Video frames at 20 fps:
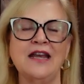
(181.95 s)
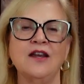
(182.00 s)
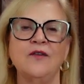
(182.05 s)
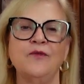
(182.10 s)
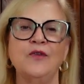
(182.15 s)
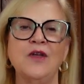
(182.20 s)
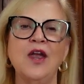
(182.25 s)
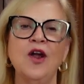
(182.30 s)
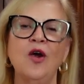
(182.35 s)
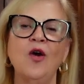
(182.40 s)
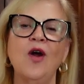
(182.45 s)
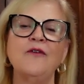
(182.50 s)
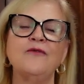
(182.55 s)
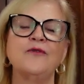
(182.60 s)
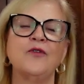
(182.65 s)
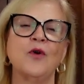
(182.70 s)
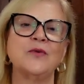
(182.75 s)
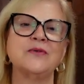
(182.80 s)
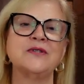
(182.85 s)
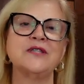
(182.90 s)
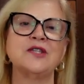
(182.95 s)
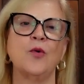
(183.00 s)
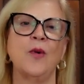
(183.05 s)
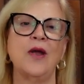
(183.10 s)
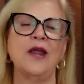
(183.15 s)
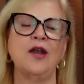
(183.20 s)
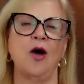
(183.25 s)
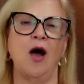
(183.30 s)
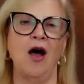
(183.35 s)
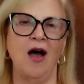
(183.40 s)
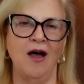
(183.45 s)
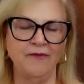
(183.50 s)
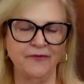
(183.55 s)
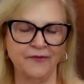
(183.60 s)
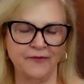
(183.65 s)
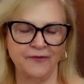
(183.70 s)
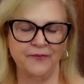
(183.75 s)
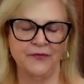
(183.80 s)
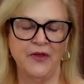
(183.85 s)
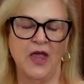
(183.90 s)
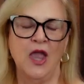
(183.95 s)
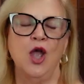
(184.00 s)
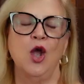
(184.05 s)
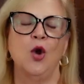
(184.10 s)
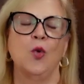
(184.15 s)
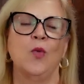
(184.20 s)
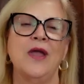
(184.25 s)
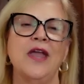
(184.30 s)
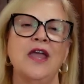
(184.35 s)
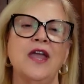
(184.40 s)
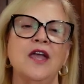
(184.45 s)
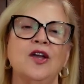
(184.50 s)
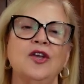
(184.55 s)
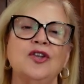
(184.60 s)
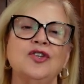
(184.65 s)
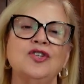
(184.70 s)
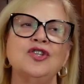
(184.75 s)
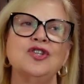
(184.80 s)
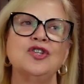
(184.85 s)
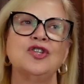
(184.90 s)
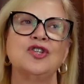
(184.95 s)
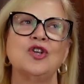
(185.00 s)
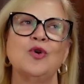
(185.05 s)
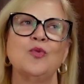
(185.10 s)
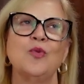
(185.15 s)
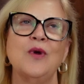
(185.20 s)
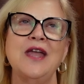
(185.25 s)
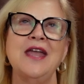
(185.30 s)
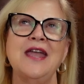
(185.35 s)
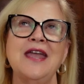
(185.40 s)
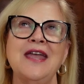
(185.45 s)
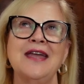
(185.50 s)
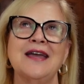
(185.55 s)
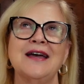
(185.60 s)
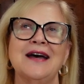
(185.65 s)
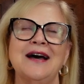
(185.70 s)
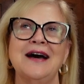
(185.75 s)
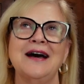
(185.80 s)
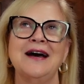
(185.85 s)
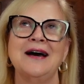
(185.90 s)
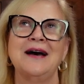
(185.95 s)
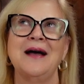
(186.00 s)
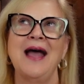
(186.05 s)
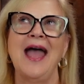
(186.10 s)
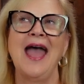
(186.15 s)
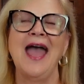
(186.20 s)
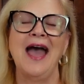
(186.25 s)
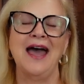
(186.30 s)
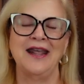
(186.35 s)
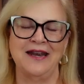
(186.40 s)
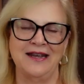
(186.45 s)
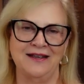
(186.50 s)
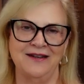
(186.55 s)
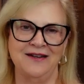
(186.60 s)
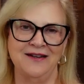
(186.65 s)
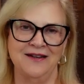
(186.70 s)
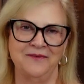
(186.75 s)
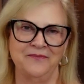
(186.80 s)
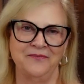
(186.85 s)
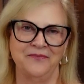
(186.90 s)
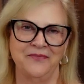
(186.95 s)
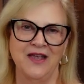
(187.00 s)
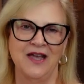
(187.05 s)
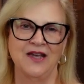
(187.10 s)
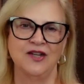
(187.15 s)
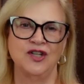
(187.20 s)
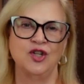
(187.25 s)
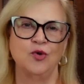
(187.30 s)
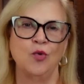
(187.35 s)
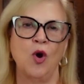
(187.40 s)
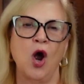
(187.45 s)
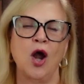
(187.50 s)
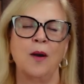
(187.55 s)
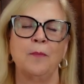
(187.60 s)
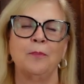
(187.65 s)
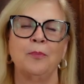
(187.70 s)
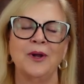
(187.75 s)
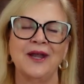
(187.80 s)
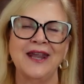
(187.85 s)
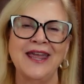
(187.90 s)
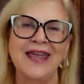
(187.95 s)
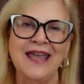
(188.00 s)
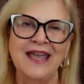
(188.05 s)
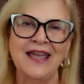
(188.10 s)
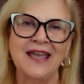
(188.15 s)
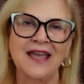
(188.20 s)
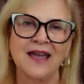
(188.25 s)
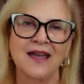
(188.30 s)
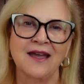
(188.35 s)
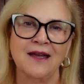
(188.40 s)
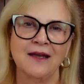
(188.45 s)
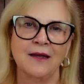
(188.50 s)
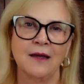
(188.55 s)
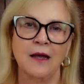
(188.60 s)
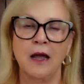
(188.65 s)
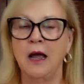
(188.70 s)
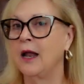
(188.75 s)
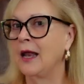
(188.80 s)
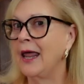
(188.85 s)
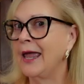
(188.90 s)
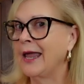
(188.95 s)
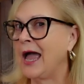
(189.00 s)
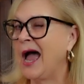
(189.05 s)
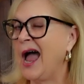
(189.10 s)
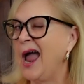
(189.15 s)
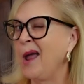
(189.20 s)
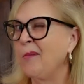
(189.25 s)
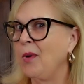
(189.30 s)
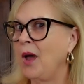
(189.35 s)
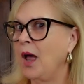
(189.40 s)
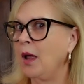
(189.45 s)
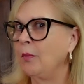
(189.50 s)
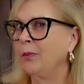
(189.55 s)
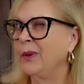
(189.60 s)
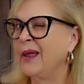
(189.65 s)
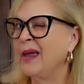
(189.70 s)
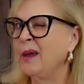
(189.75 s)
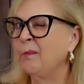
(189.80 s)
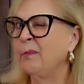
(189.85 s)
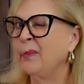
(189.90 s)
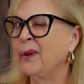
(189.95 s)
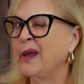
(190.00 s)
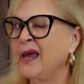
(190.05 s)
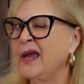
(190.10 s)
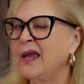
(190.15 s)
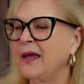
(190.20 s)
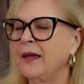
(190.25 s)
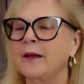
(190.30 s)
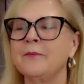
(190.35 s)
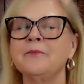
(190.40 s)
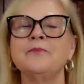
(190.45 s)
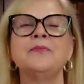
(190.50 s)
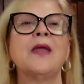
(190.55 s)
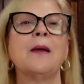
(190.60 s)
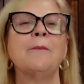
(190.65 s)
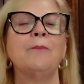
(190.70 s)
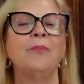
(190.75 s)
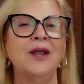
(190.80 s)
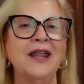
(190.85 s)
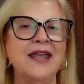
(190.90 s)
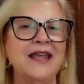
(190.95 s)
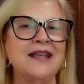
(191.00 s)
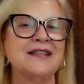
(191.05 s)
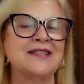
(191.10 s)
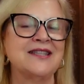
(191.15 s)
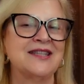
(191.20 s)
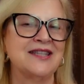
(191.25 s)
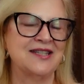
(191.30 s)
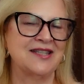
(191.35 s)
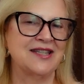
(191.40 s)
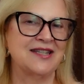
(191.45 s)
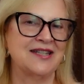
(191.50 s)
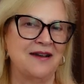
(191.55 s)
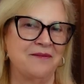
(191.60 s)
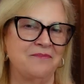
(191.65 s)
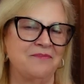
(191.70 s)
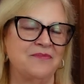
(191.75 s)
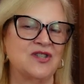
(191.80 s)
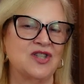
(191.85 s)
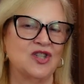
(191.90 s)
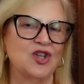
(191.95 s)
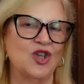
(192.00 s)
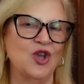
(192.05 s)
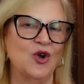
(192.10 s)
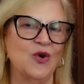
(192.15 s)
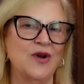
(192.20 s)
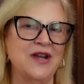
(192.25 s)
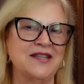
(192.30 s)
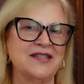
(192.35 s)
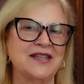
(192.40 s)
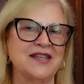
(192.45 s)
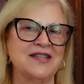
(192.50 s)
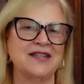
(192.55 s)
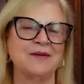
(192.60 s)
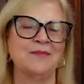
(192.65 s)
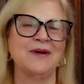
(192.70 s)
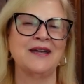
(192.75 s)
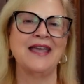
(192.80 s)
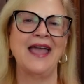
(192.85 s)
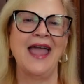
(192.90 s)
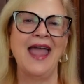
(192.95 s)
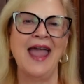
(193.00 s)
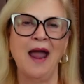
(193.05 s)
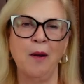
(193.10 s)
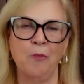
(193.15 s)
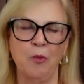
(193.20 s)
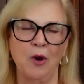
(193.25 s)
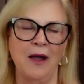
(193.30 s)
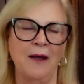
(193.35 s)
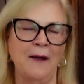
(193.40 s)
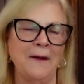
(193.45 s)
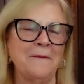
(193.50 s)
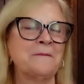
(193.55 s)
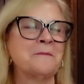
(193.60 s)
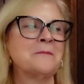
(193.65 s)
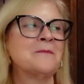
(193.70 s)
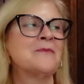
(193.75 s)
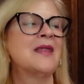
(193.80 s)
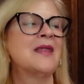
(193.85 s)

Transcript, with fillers: And if you hear our phones going off, we, mm, we uh, added to our blink, like eyeball blink, blink, blink system, security system, a camera